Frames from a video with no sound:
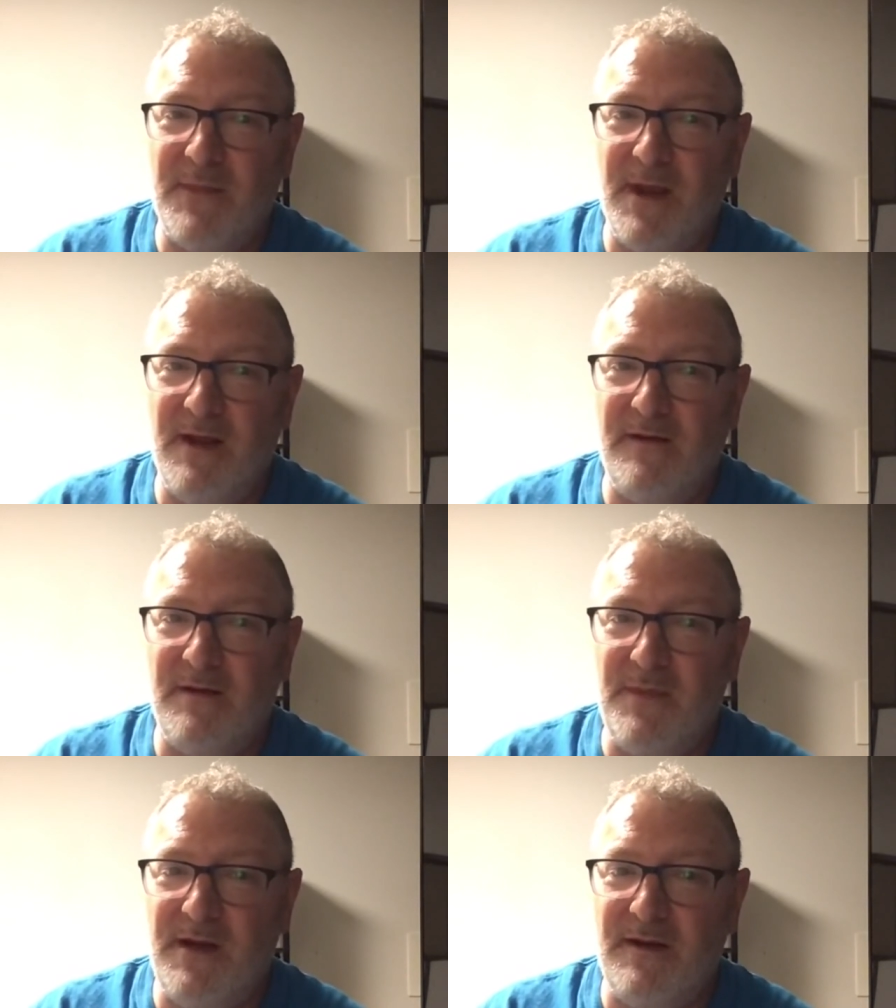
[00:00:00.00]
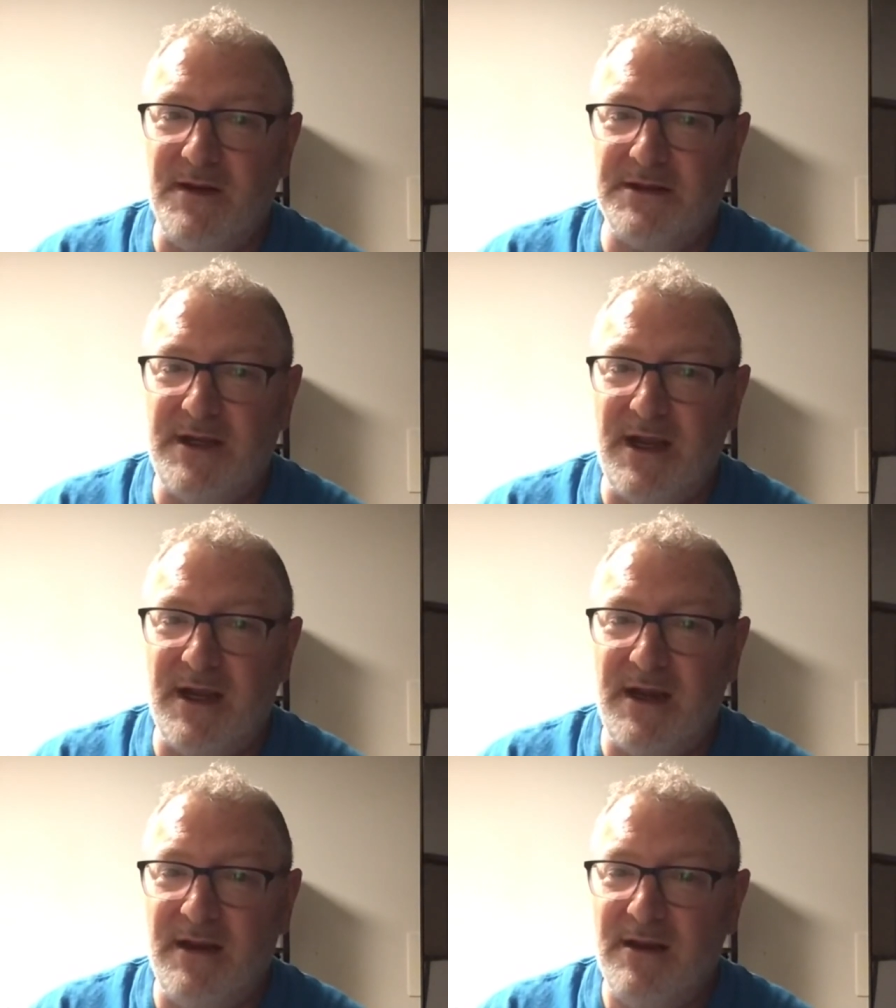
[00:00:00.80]
And to me, to this
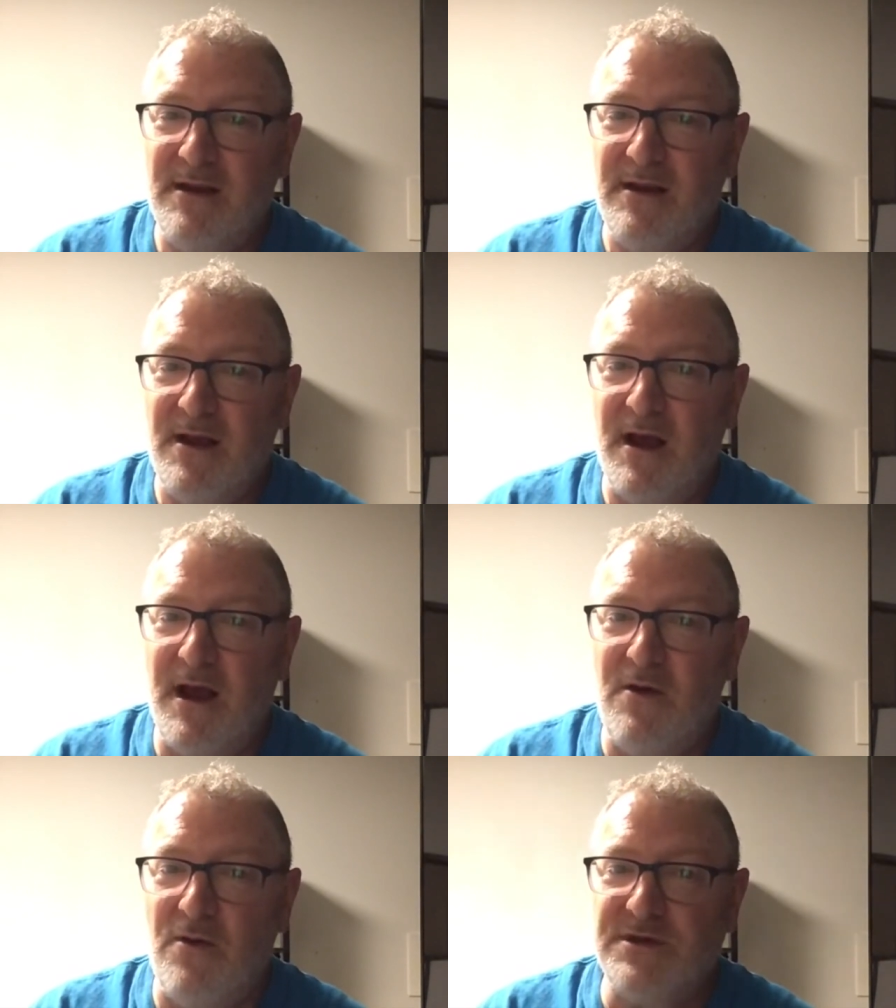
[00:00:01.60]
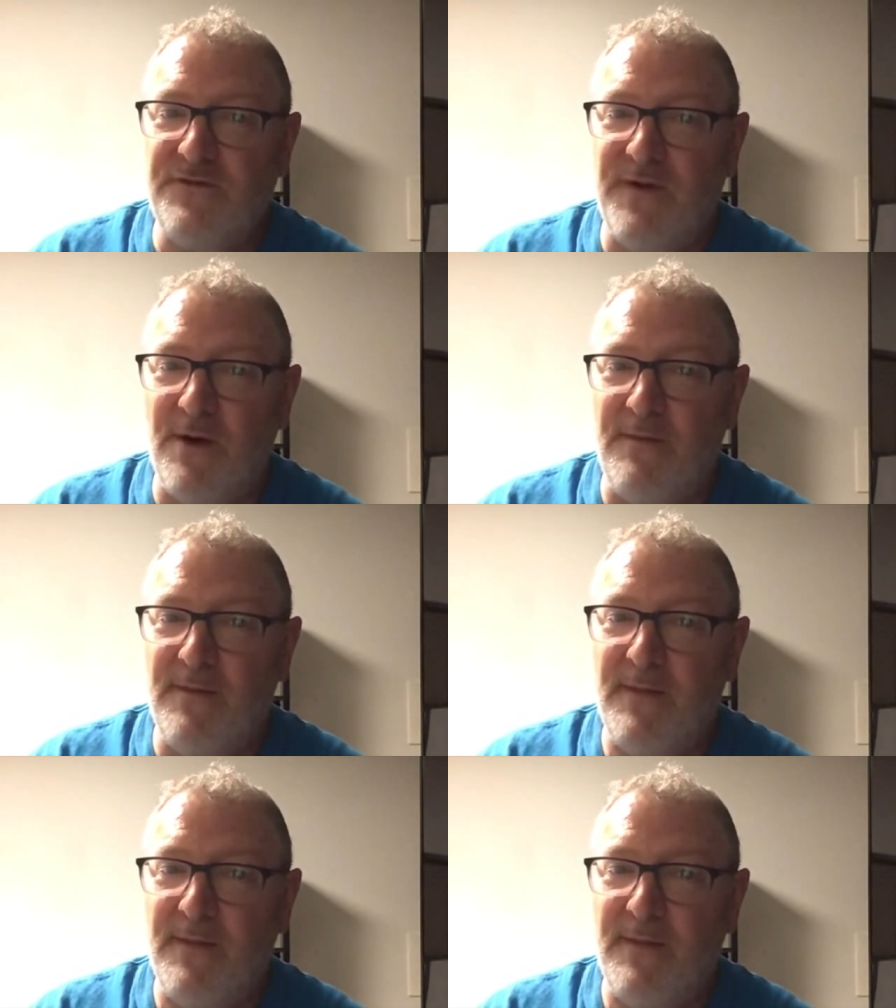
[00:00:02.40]
day, I always felt